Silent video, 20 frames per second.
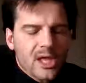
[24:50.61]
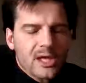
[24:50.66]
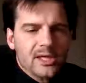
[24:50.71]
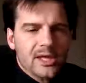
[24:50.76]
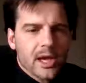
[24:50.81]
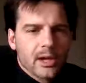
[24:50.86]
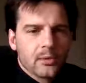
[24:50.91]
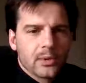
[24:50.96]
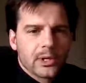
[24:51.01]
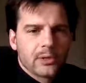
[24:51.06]

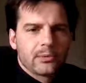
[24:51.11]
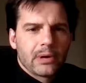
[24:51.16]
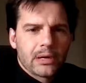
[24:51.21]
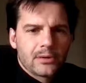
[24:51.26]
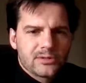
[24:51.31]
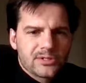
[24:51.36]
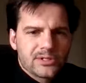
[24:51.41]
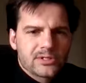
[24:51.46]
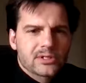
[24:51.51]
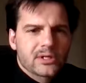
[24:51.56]
yeah, I went
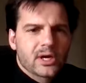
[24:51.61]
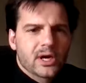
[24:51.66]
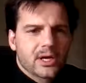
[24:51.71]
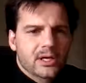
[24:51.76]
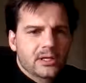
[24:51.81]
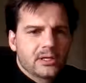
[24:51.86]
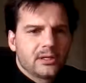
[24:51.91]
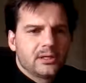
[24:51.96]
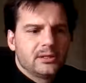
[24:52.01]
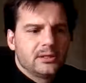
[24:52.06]
around just to
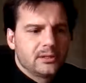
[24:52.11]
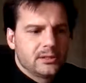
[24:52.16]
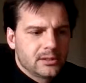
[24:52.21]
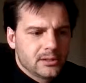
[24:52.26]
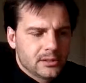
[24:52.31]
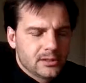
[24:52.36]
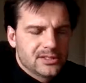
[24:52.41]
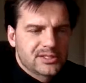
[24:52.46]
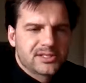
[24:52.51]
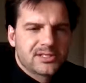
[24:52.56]
kind of
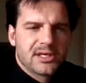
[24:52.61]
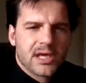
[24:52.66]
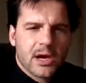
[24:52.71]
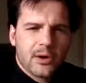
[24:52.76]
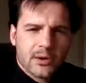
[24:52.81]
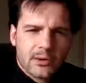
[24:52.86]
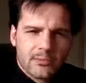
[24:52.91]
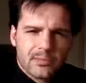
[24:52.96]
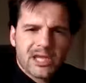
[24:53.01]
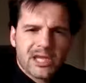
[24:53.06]
see
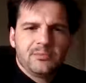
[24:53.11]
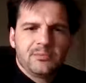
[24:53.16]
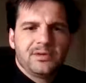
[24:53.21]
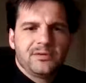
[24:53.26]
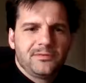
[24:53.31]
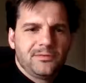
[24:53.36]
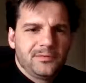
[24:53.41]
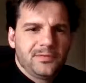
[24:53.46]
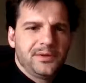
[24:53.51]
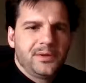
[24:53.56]
how it made
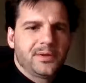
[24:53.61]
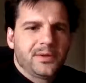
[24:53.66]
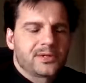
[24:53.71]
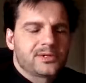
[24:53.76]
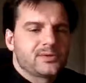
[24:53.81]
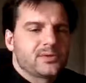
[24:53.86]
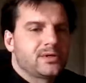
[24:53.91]
me feel.